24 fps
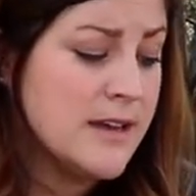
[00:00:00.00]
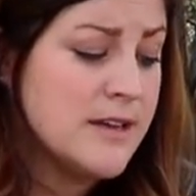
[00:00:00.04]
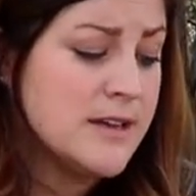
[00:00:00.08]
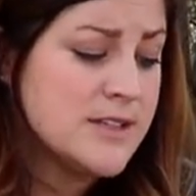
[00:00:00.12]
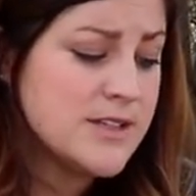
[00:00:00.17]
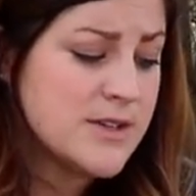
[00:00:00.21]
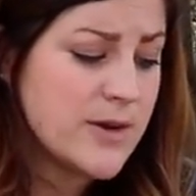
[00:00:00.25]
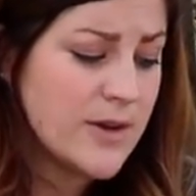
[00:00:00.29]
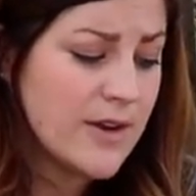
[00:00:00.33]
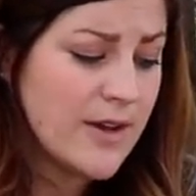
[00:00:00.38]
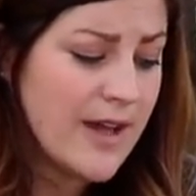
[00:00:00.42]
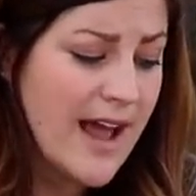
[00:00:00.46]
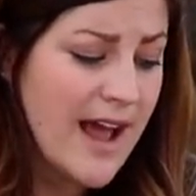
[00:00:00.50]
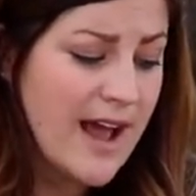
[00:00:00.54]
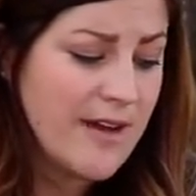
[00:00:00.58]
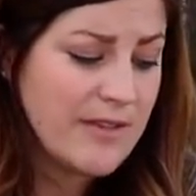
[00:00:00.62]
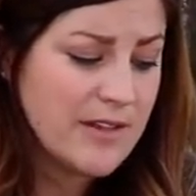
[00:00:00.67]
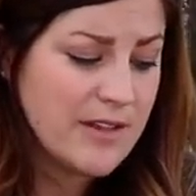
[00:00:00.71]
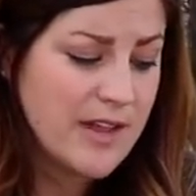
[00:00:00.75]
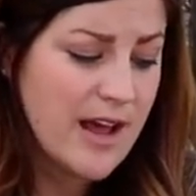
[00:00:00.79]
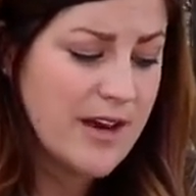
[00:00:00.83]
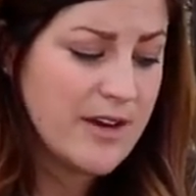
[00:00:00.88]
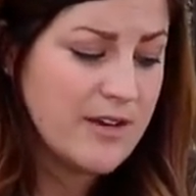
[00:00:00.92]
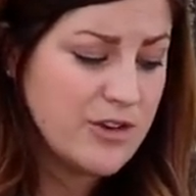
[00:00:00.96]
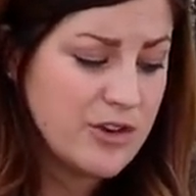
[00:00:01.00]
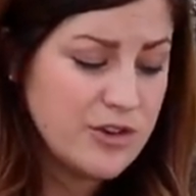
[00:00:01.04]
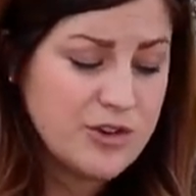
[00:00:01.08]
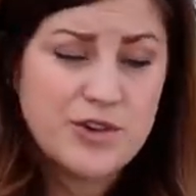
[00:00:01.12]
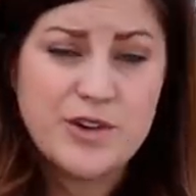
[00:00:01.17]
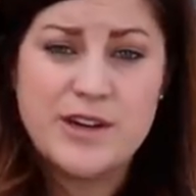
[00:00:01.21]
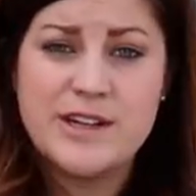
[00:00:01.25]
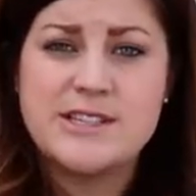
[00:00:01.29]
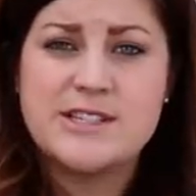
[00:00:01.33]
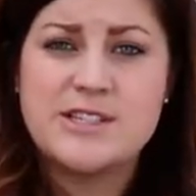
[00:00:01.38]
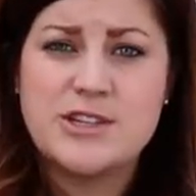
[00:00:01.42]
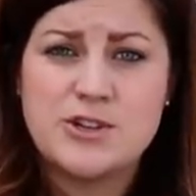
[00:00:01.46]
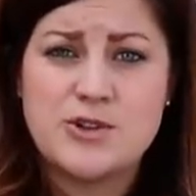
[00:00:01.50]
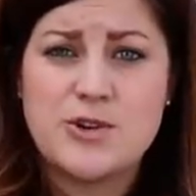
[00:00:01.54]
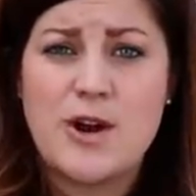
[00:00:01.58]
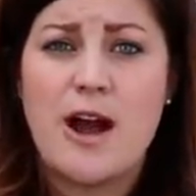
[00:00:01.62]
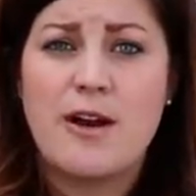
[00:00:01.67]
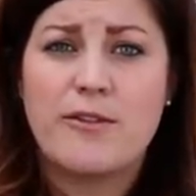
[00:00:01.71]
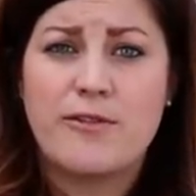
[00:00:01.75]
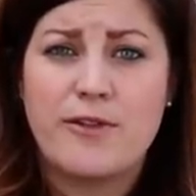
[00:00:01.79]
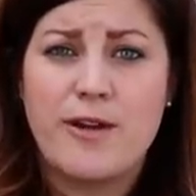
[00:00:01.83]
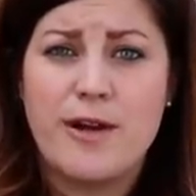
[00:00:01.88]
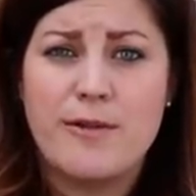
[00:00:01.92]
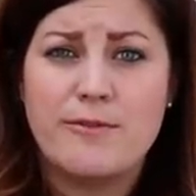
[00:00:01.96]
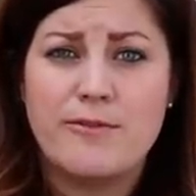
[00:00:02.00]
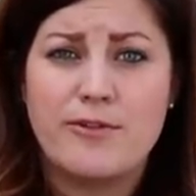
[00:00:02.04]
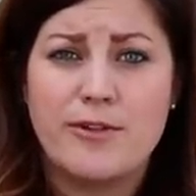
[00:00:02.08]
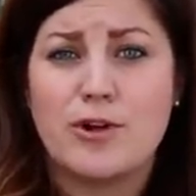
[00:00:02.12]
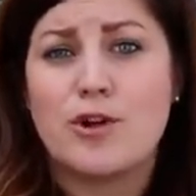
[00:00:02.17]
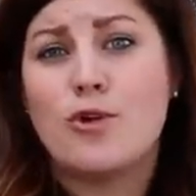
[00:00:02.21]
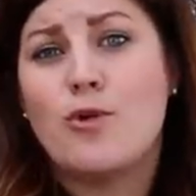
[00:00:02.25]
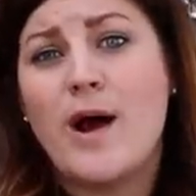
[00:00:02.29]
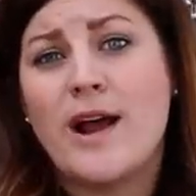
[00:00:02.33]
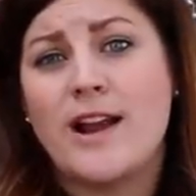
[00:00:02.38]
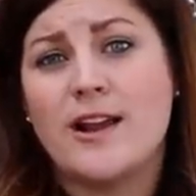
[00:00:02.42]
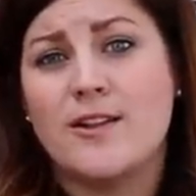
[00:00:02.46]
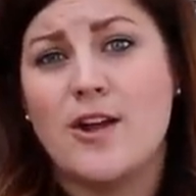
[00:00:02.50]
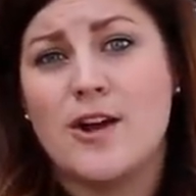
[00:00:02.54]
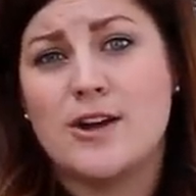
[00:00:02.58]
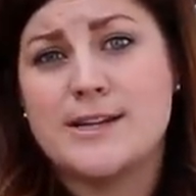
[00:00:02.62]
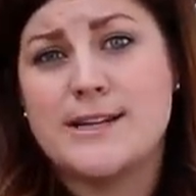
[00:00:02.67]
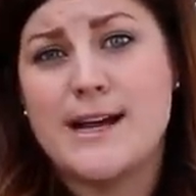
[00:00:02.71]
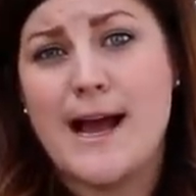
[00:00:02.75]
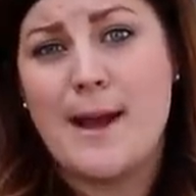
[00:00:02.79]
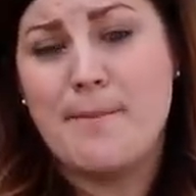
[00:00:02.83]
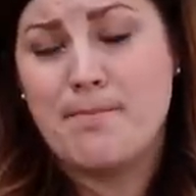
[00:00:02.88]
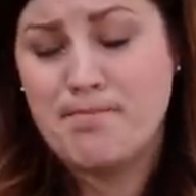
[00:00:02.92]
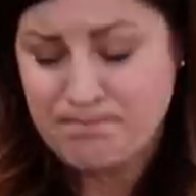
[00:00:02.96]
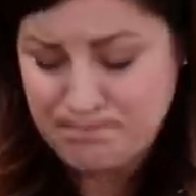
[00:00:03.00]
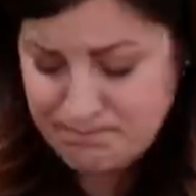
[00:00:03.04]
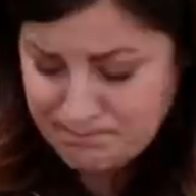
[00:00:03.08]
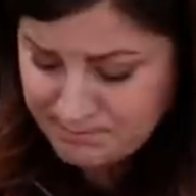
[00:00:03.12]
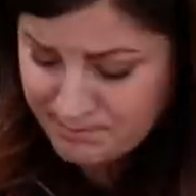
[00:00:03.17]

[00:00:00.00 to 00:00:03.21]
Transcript: So it'll have a lot of nutrients to draw from for quite a long time.